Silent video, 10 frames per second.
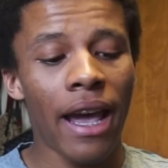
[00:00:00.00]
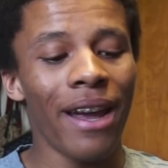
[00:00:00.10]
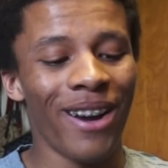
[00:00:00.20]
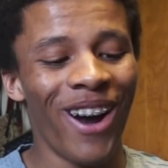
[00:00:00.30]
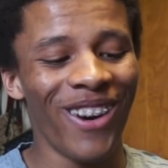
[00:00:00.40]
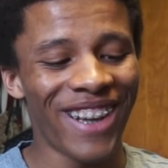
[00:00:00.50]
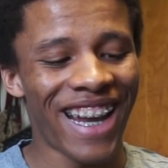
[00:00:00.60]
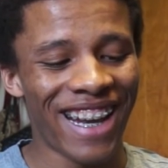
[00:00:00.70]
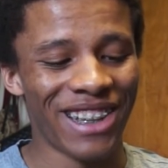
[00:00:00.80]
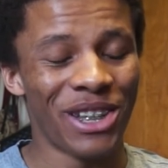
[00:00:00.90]

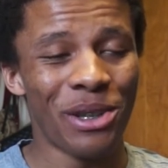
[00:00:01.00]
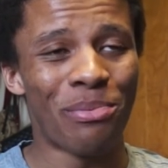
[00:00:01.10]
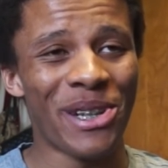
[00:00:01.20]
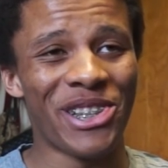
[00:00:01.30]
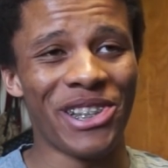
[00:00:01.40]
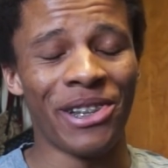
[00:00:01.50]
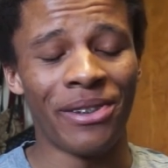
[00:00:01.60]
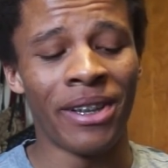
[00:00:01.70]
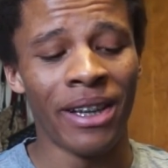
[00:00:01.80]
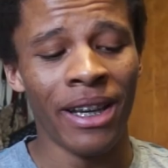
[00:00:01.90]
Okay, too preachy,
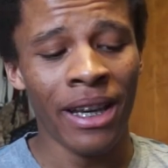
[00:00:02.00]
dude.